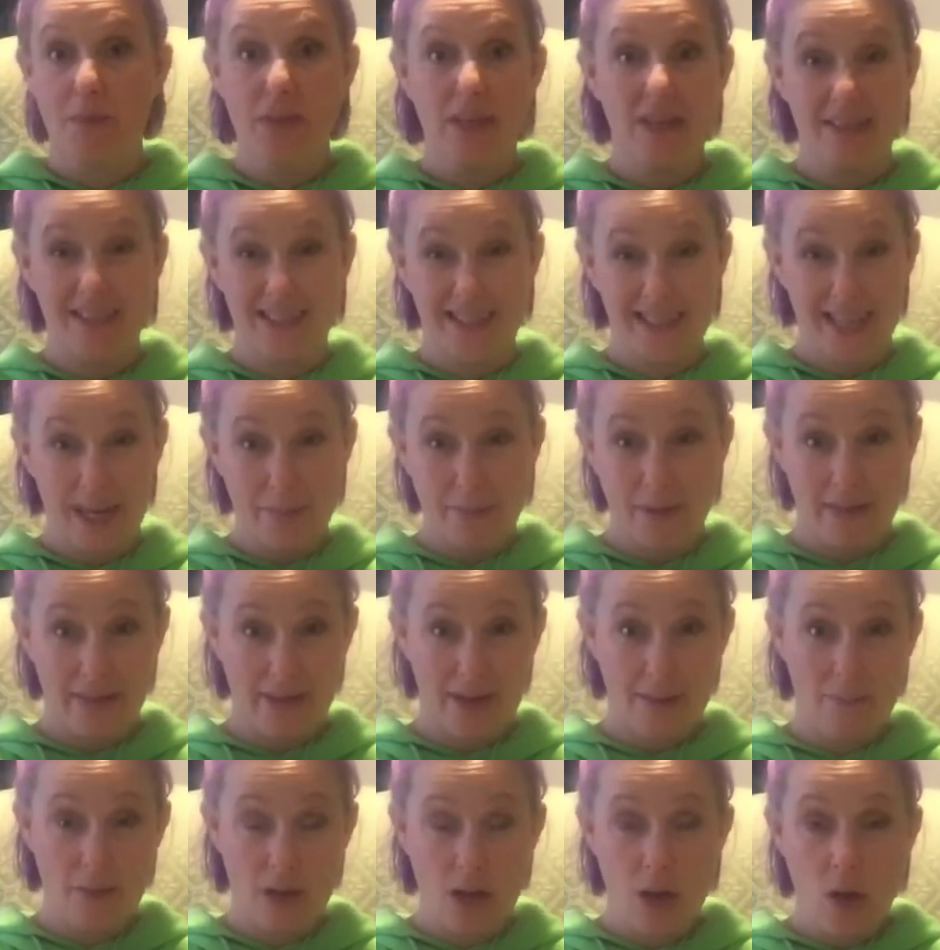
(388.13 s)
Some of
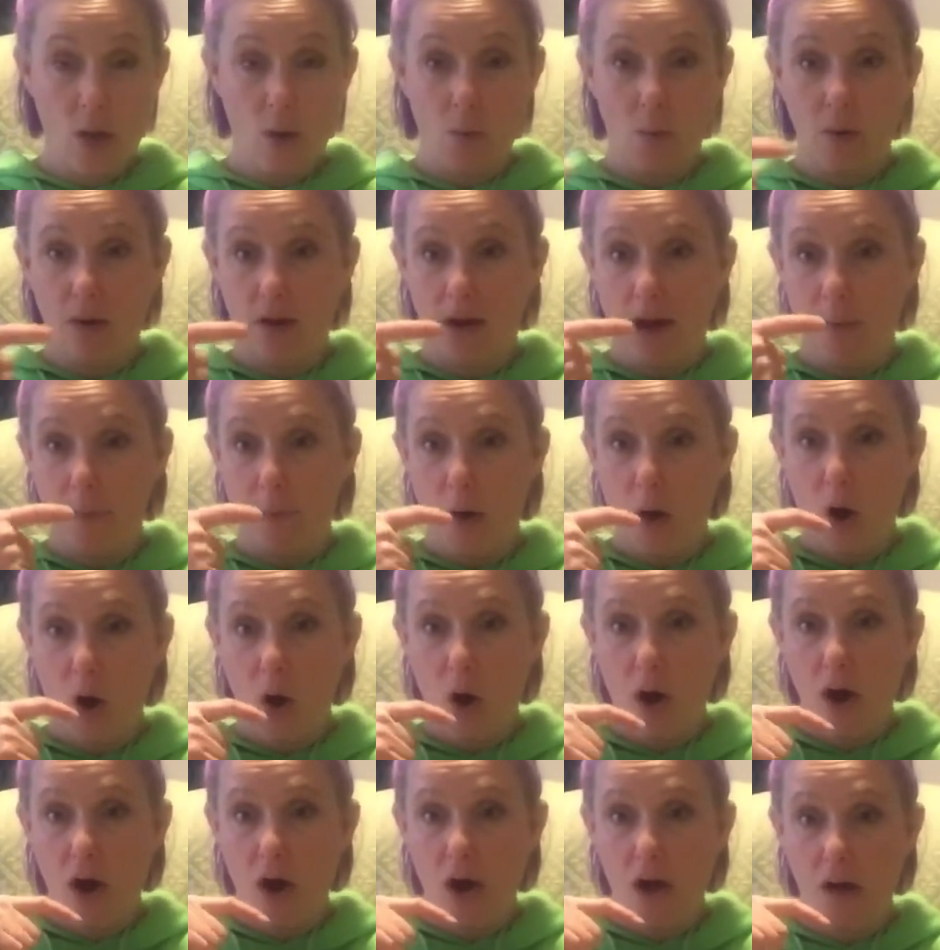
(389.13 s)
them will come
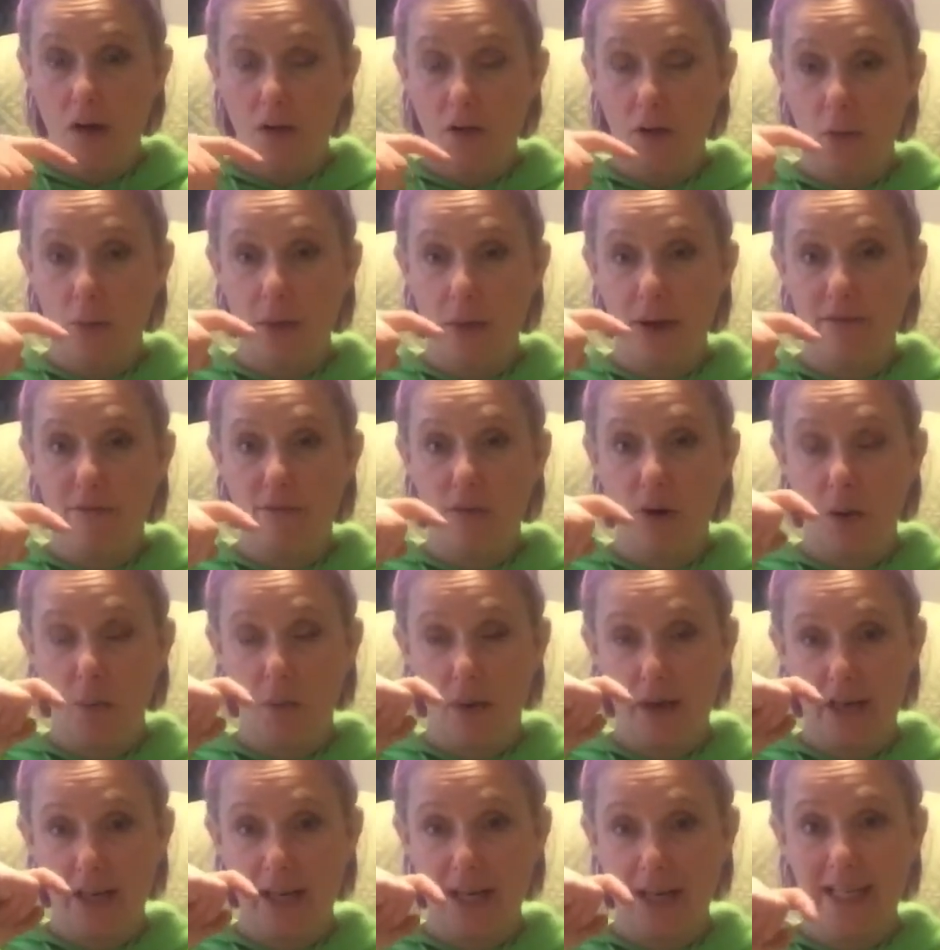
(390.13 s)
all the way
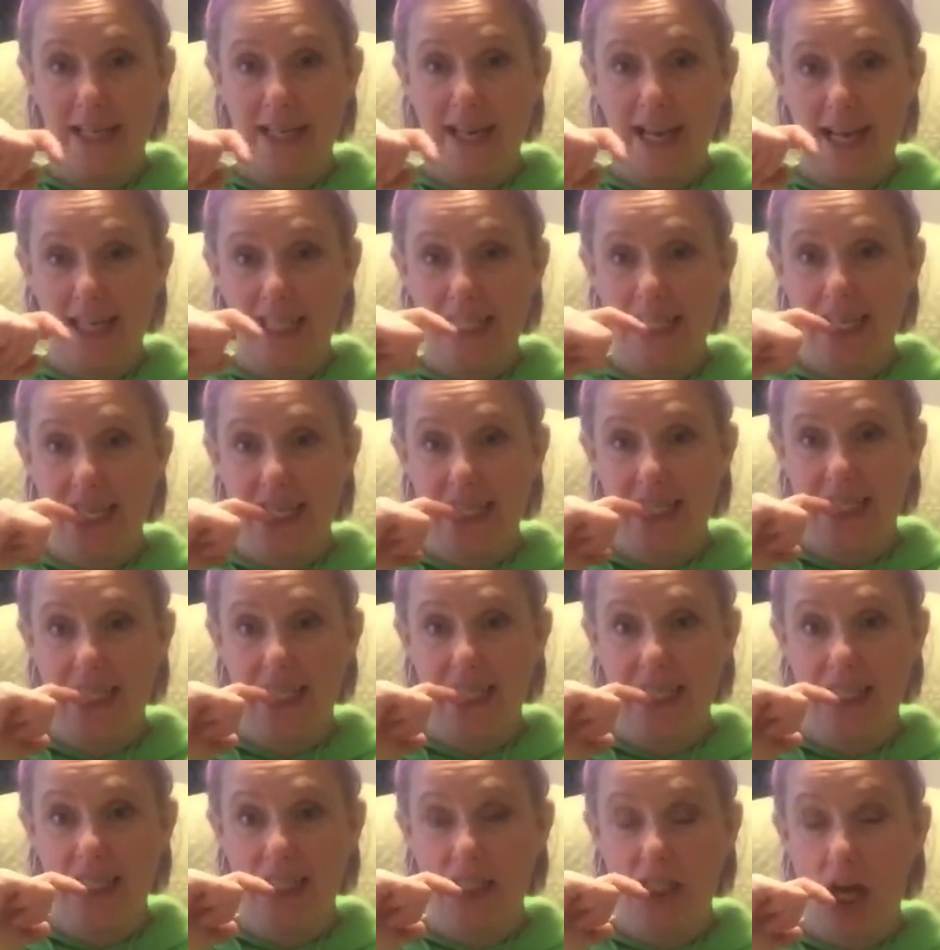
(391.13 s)
forward and connect to
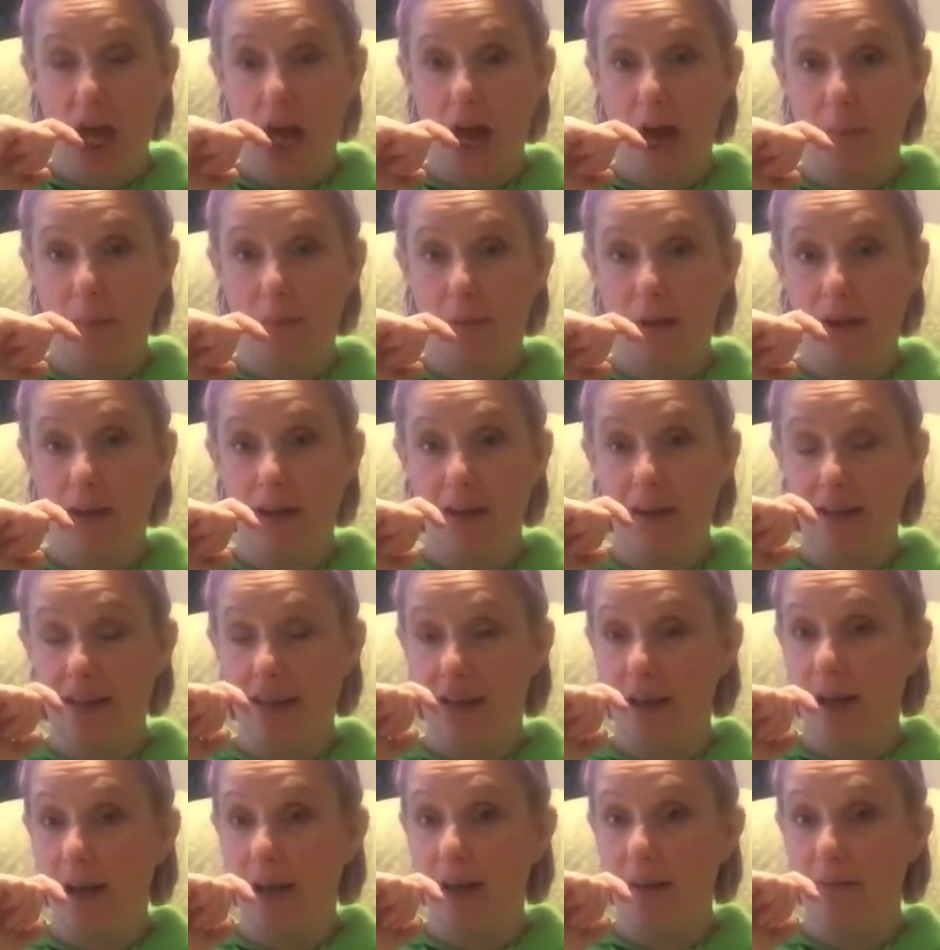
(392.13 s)
the top
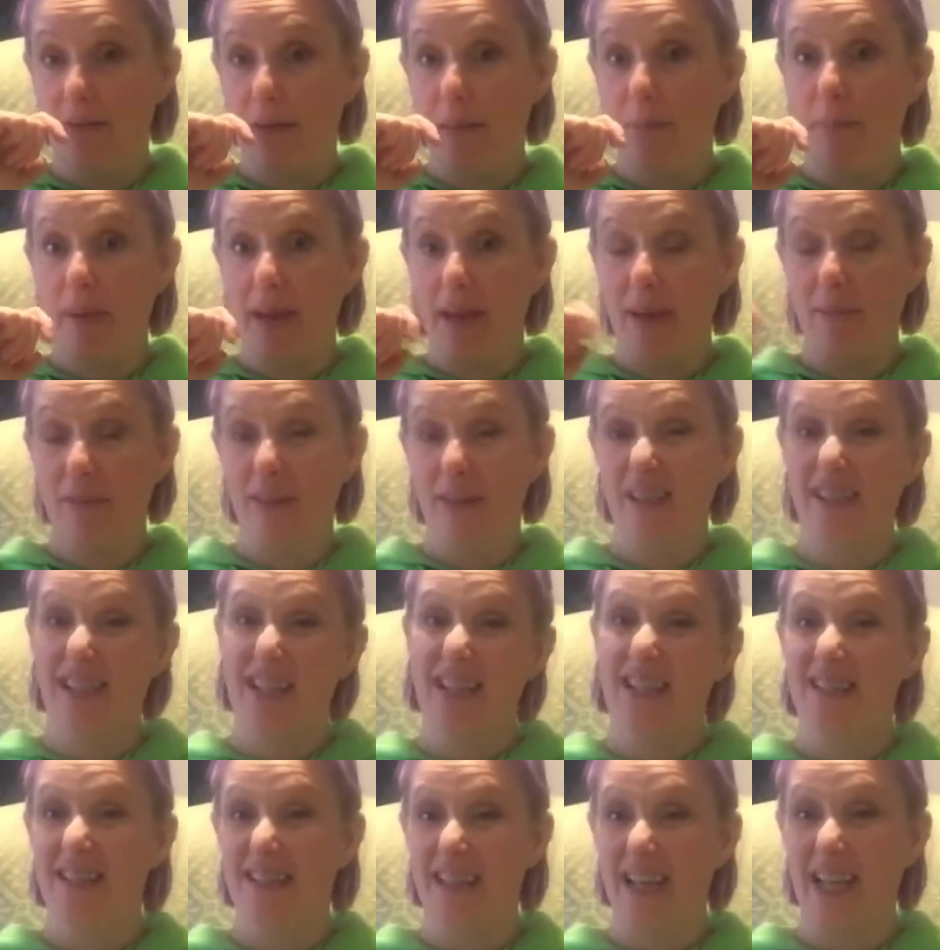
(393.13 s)
of the baby's
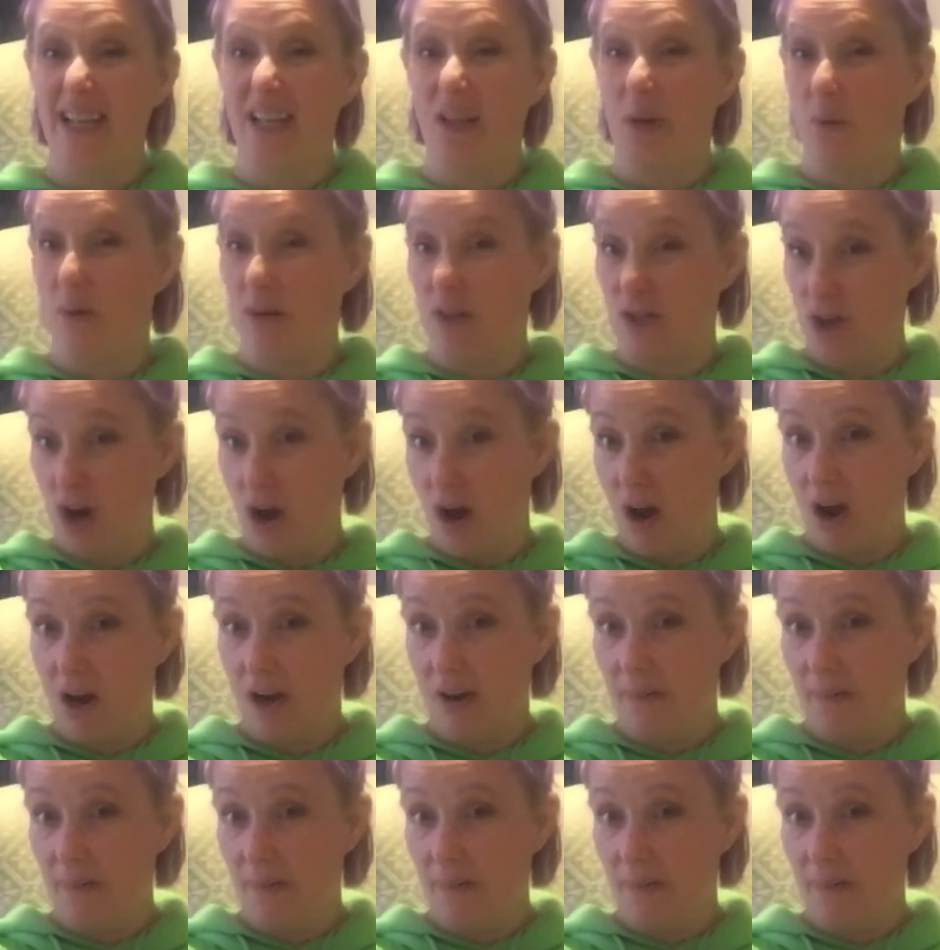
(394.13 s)
inside lower jaw.